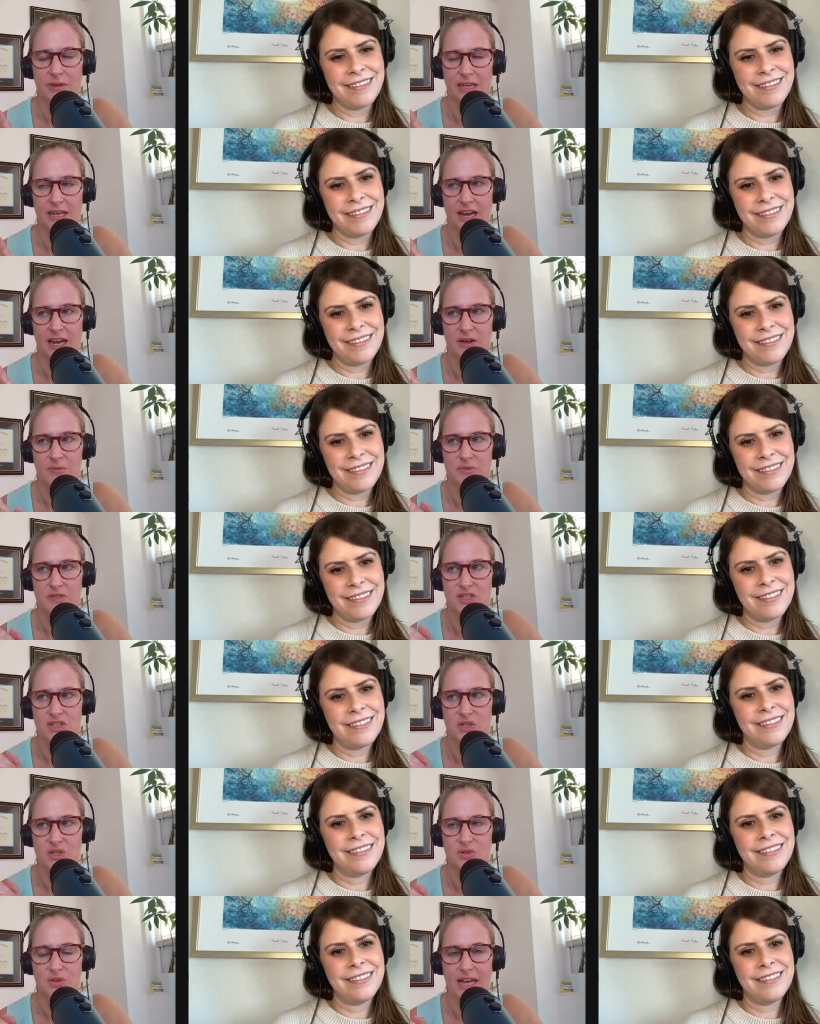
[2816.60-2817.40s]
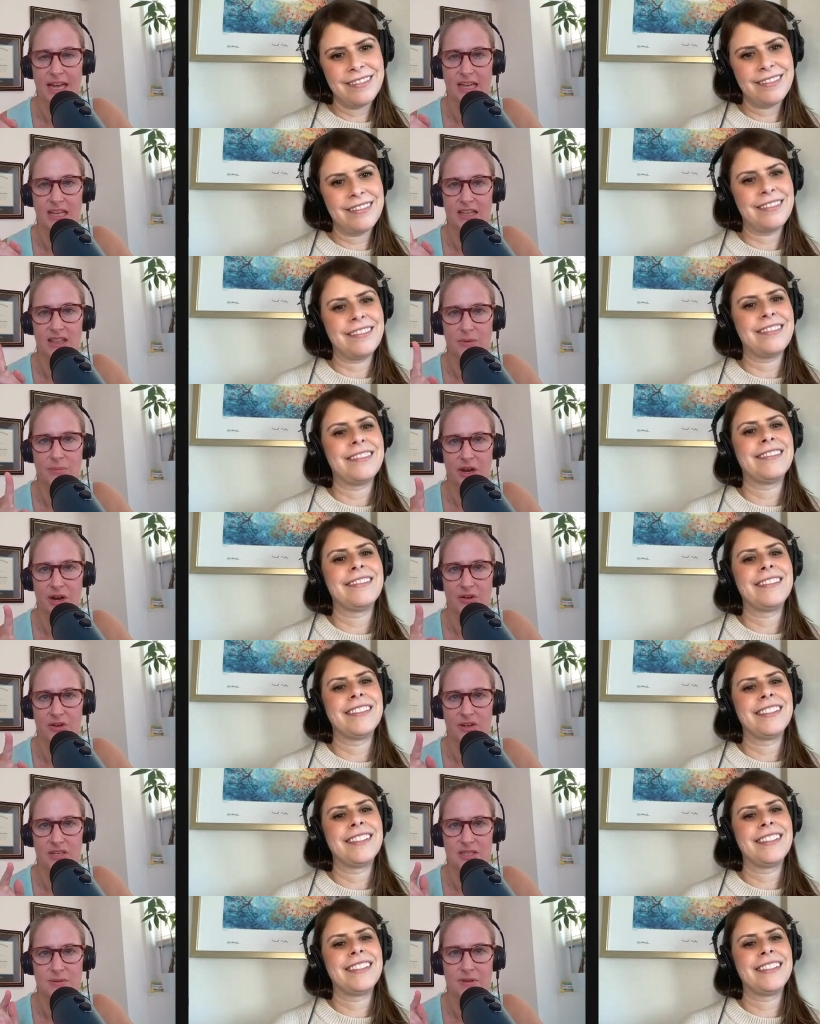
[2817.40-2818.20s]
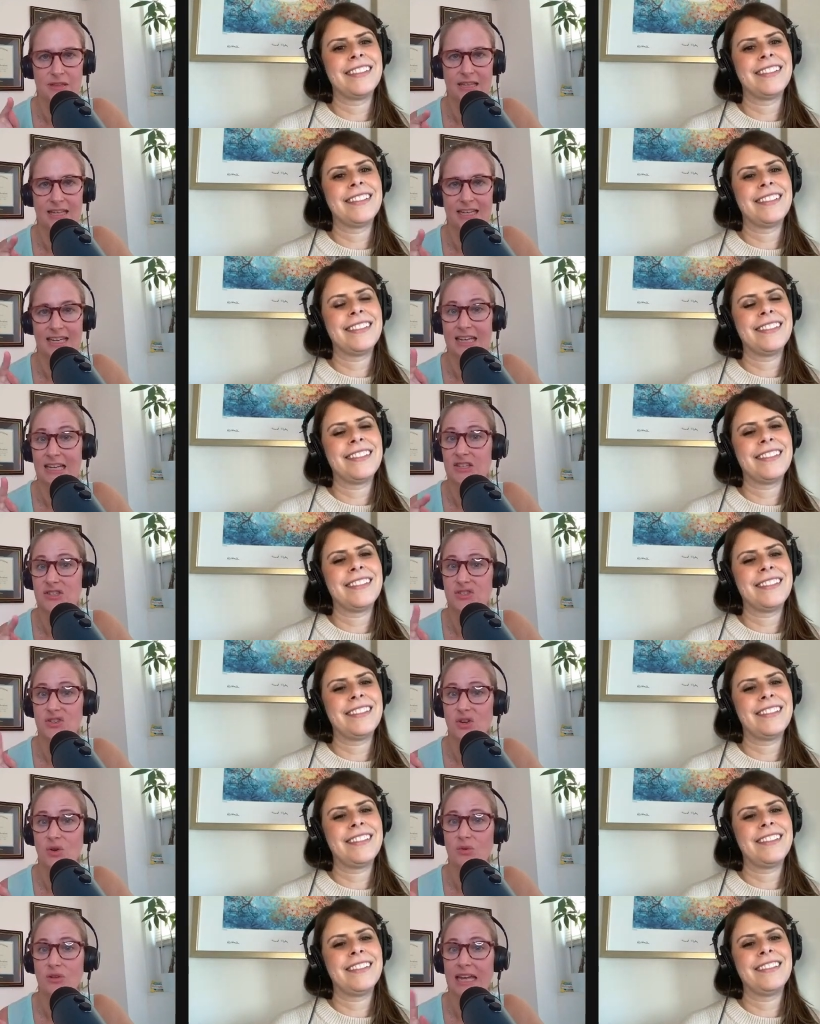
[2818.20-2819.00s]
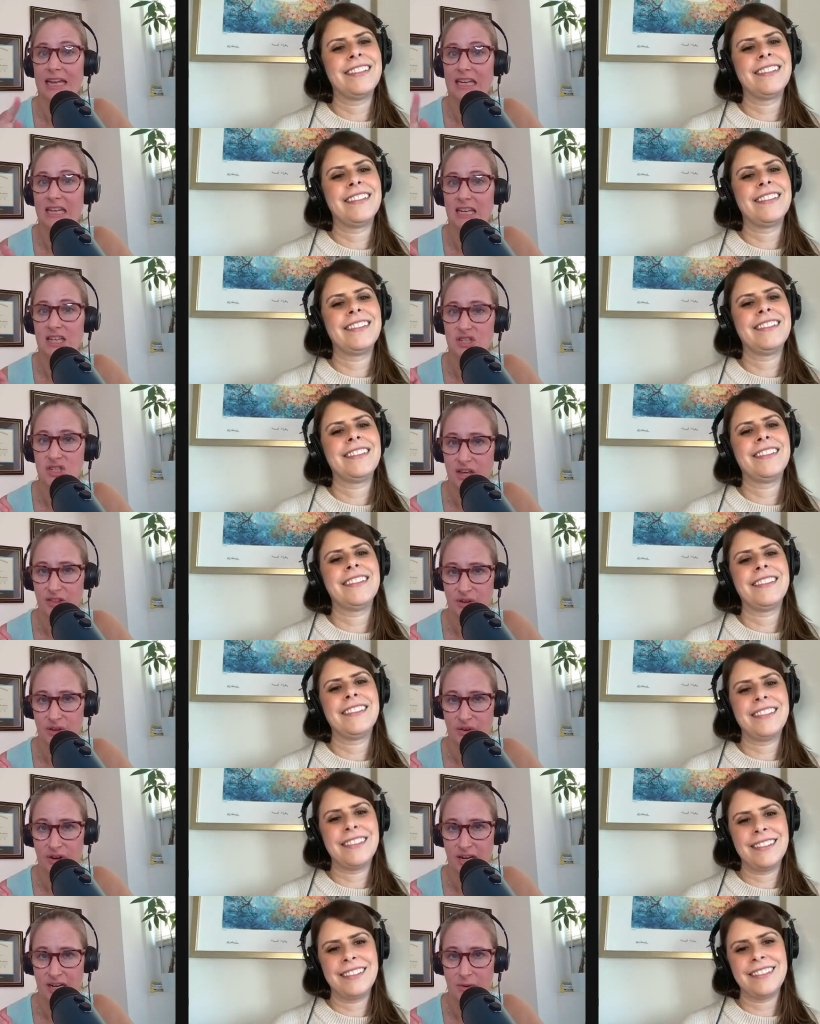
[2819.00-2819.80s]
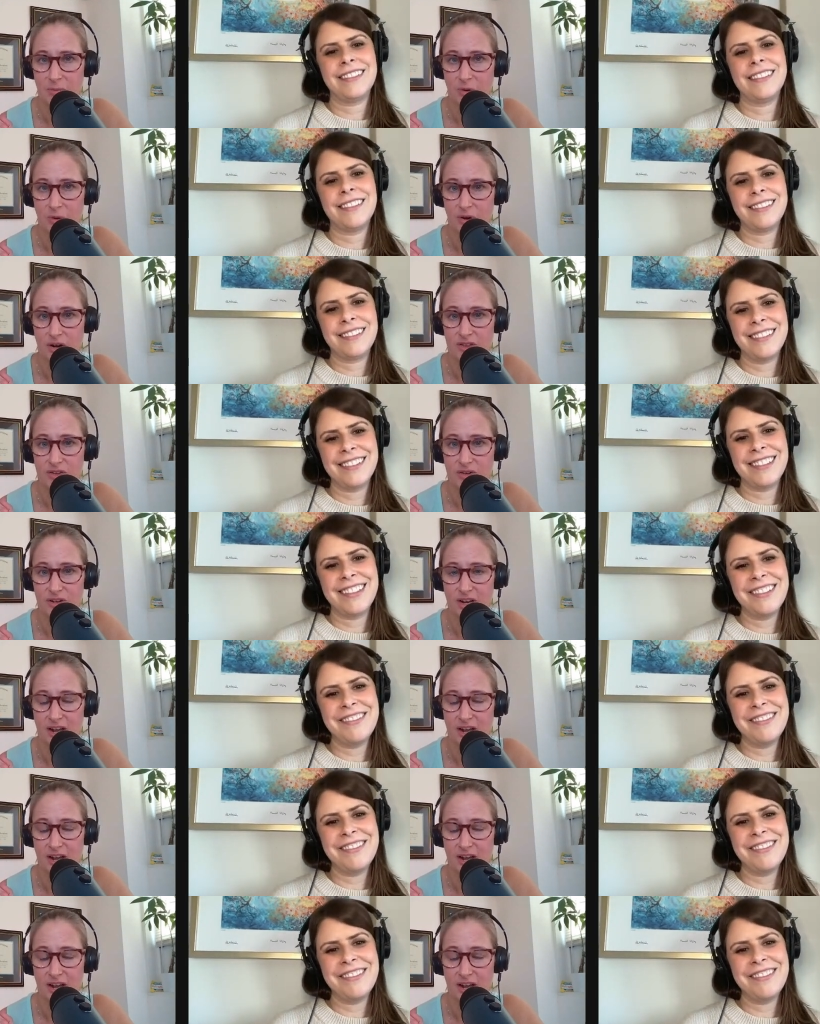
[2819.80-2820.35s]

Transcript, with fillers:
Speaker 1: becomes you like the parents, but the kids don't like each other anymore, and they're